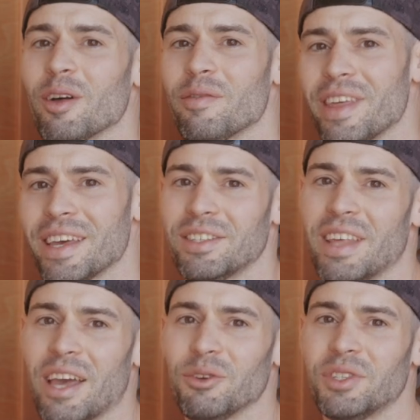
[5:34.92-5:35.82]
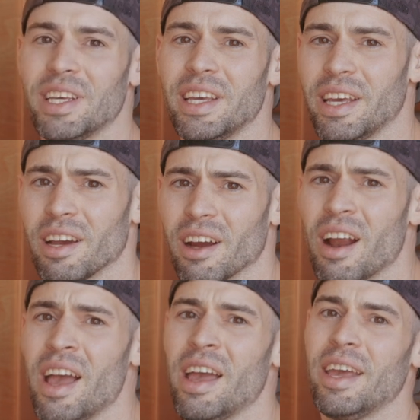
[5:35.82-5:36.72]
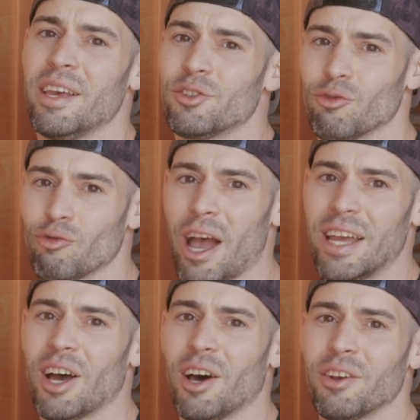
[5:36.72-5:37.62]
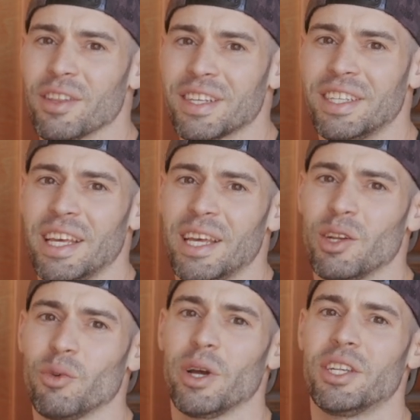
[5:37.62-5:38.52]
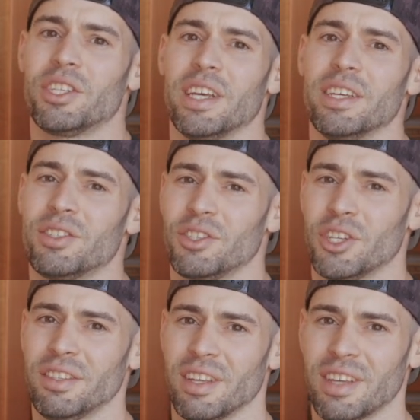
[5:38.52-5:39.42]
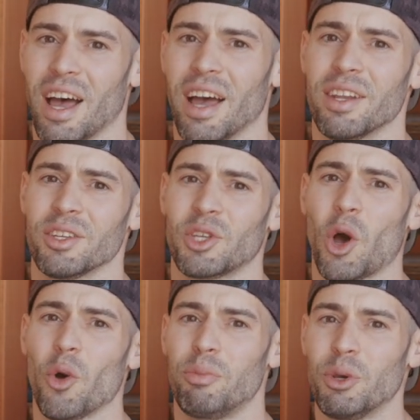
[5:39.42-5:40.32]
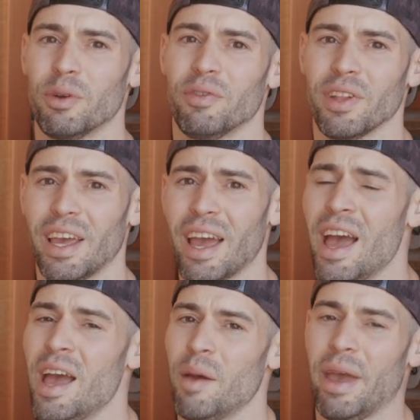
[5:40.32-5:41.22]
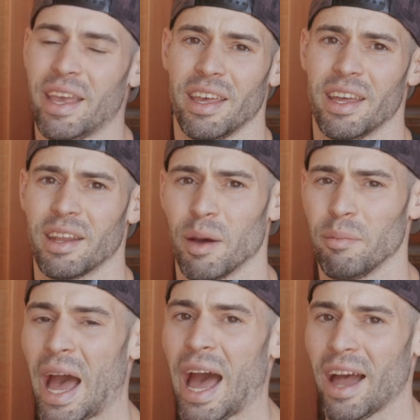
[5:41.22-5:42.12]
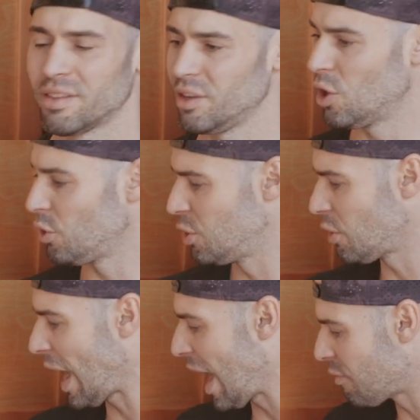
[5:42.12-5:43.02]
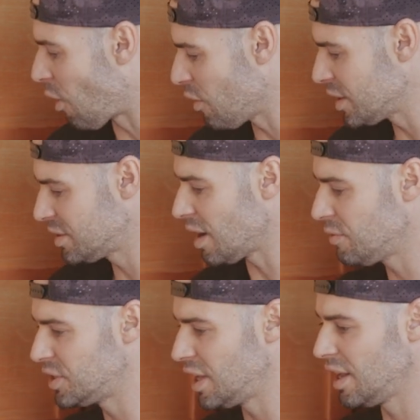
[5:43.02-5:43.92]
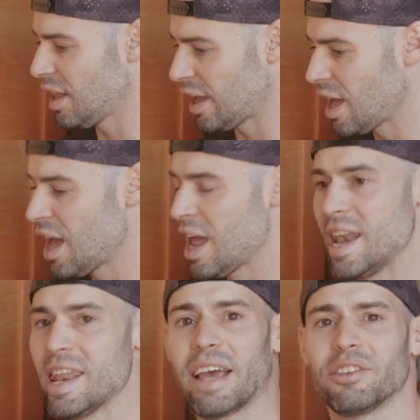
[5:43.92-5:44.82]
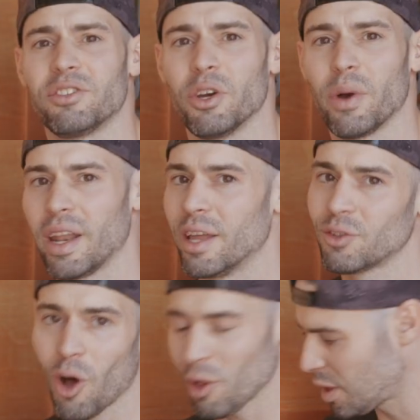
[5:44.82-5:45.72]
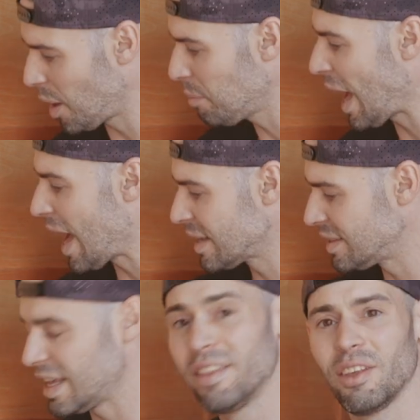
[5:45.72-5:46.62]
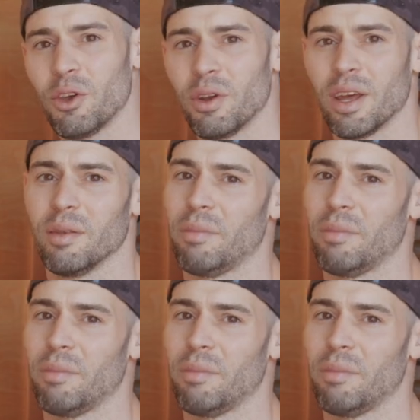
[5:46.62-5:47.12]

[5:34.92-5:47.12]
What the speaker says: of this that you see here is right under the seat, which is just designed so beautifully, making it compact. You know, you don't have all this stuff sitting like next to it. It's all compact in the unit,